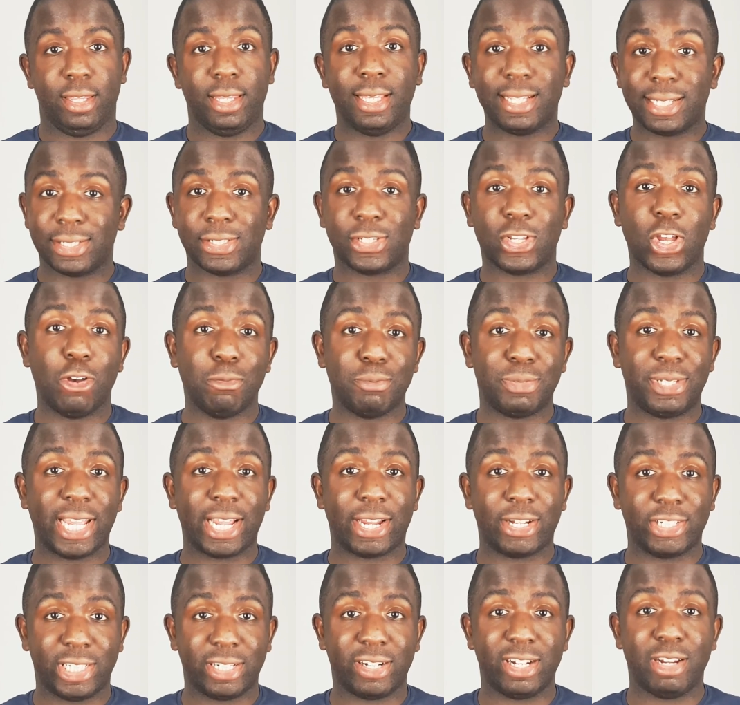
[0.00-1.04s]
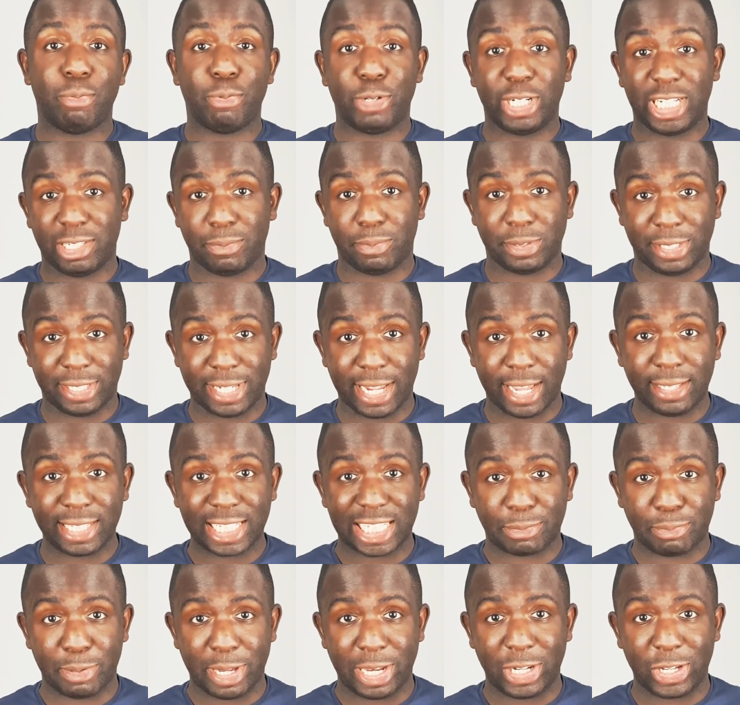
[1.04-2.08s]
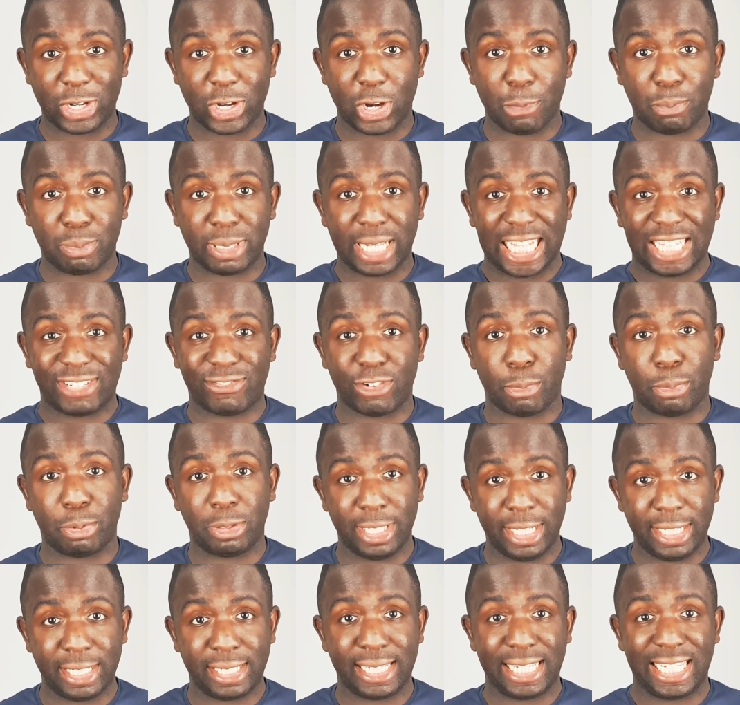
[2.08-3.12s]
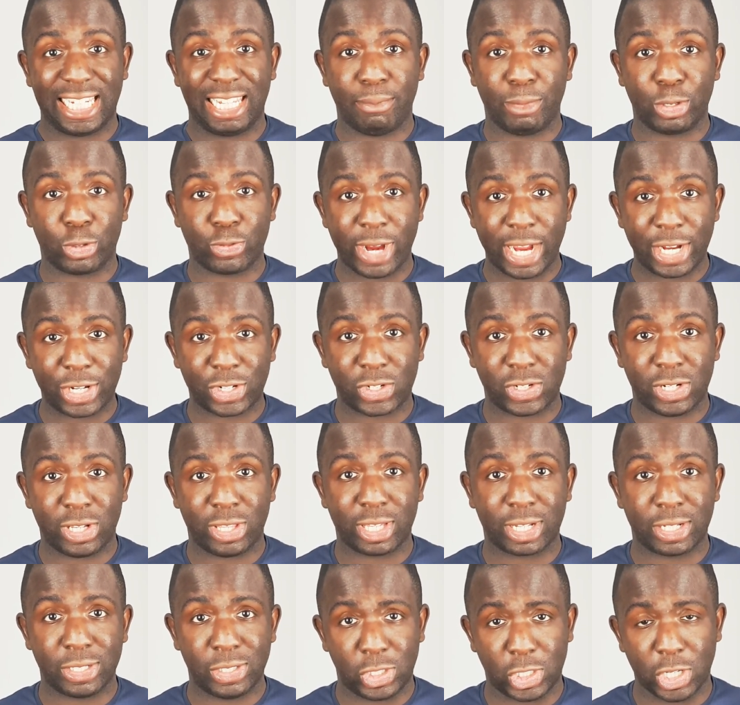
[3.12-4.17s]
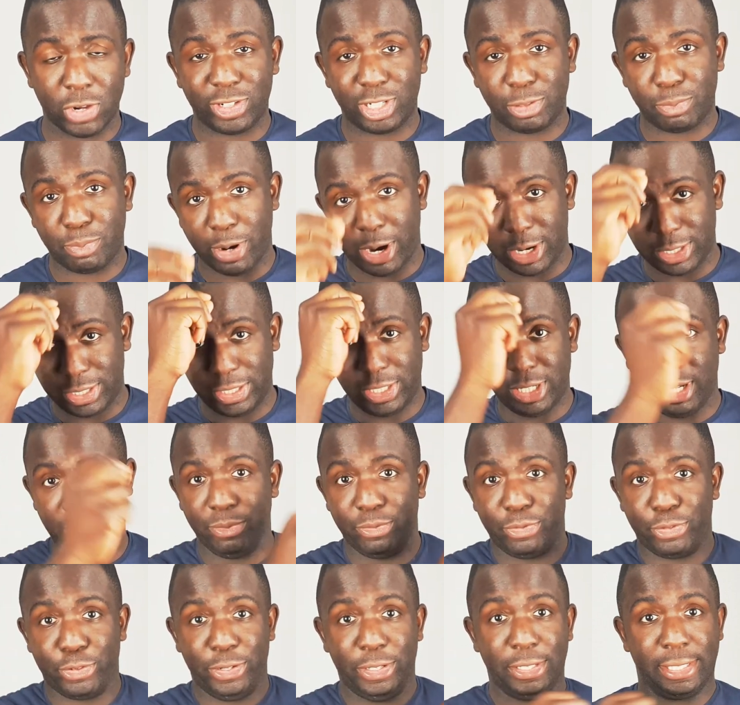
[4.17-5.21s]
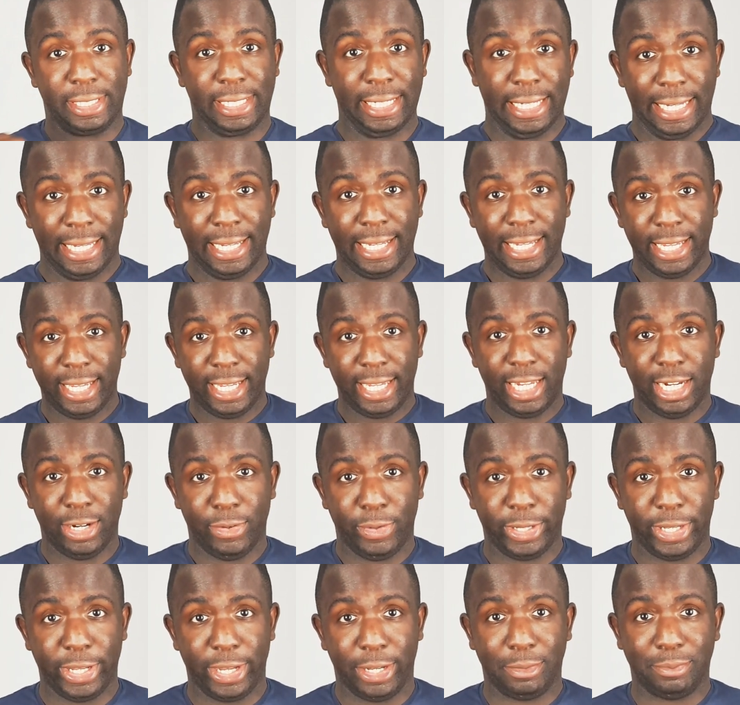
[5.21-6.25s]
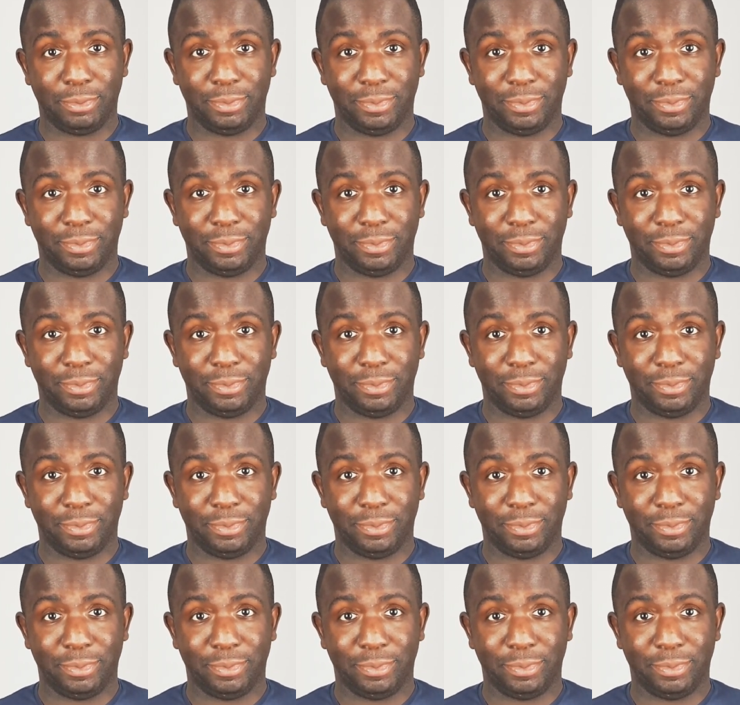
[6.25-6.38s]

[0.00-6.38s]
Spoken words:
This is Home Secretary Priti Patel explaining her plans for policing and immigration at the Conservative Party conference. Here we go.